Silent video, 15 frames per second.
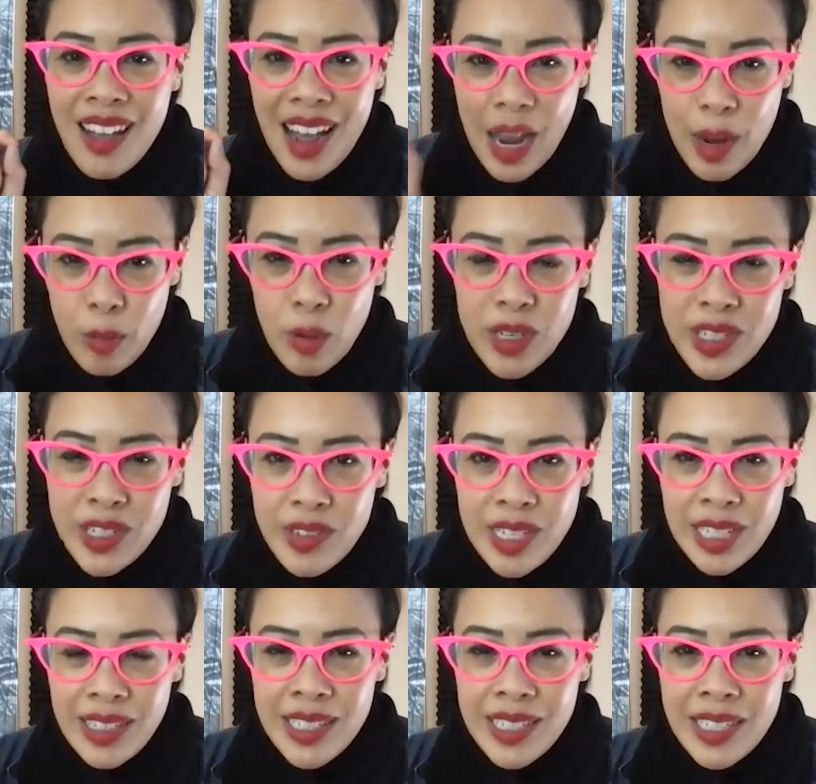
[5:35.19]
I was using
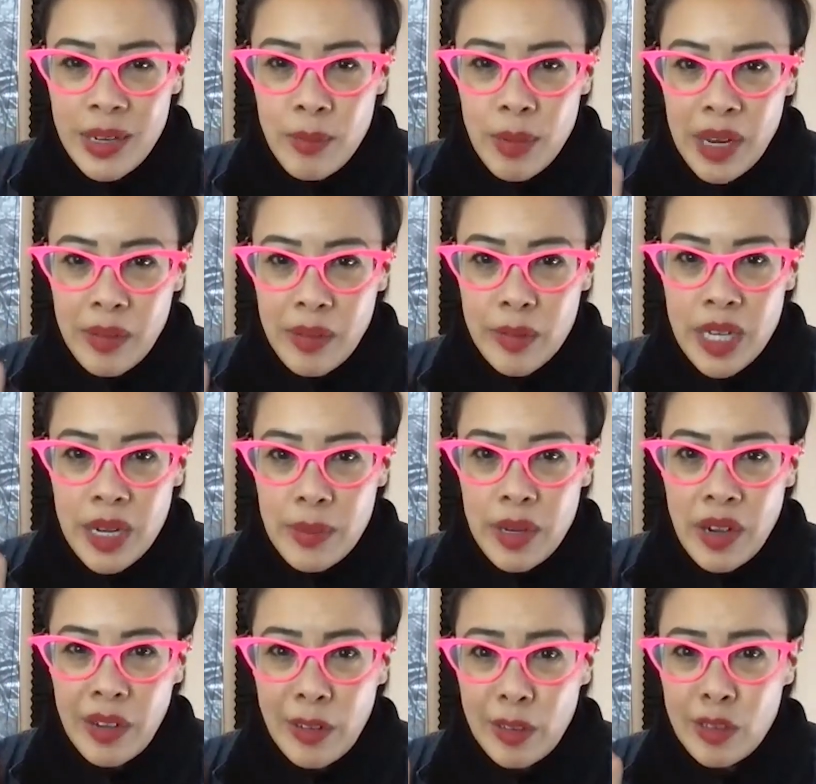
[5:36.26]
LinkedIn, but I was coming
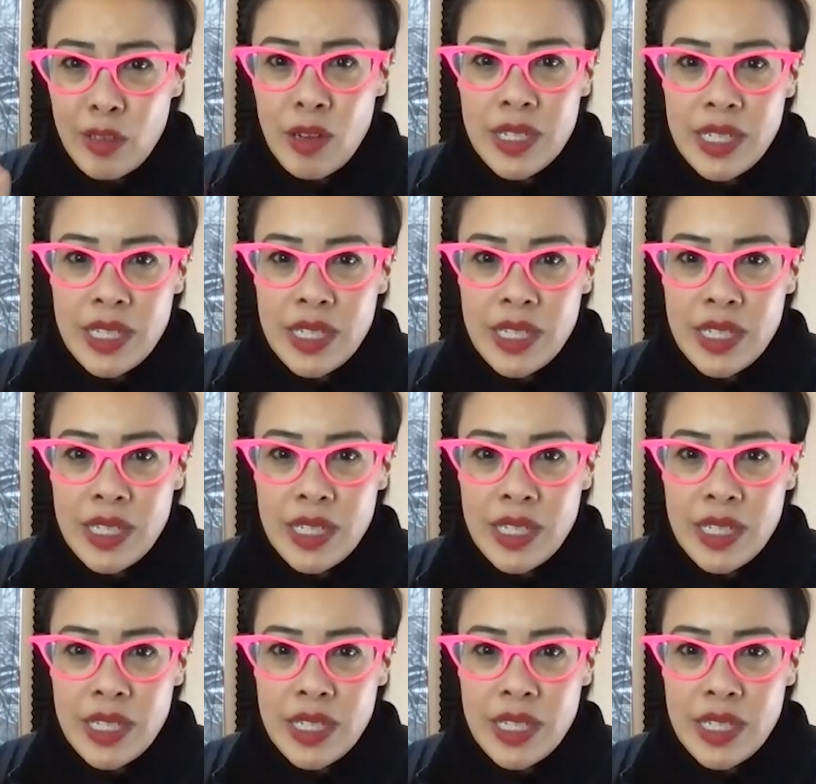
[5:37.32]
across